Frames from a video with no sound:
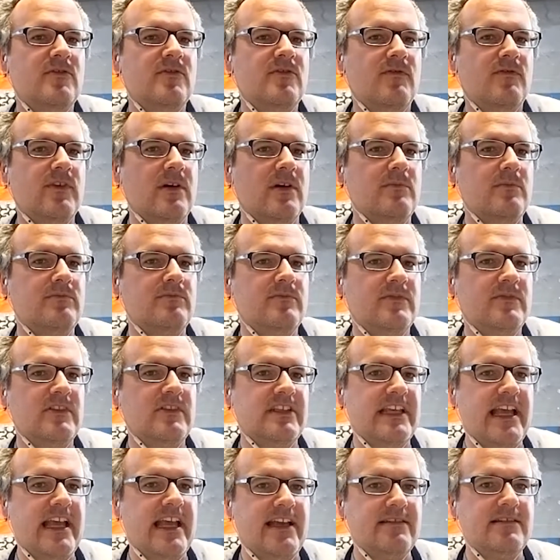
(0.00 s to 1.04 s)
from
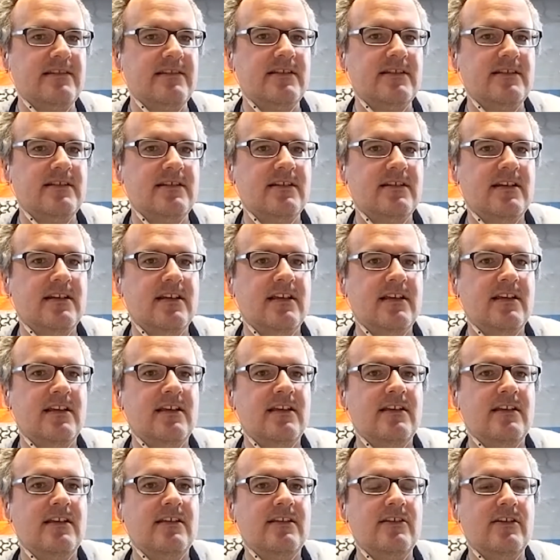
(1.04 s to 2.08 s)
the end
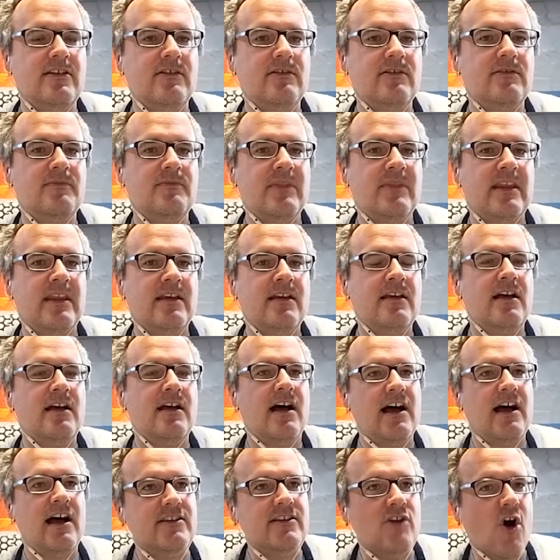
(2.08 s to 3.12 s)
you know
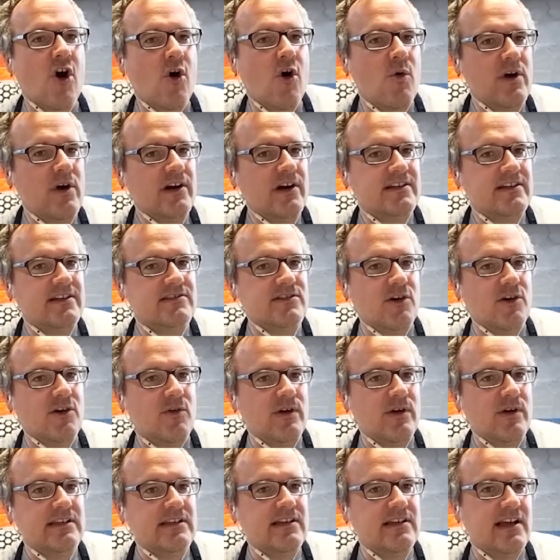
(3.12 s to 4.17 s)
i know where it's
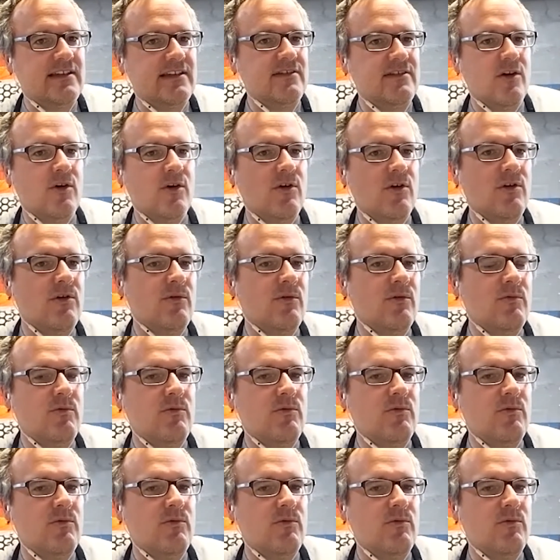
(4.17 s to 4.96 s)
going i know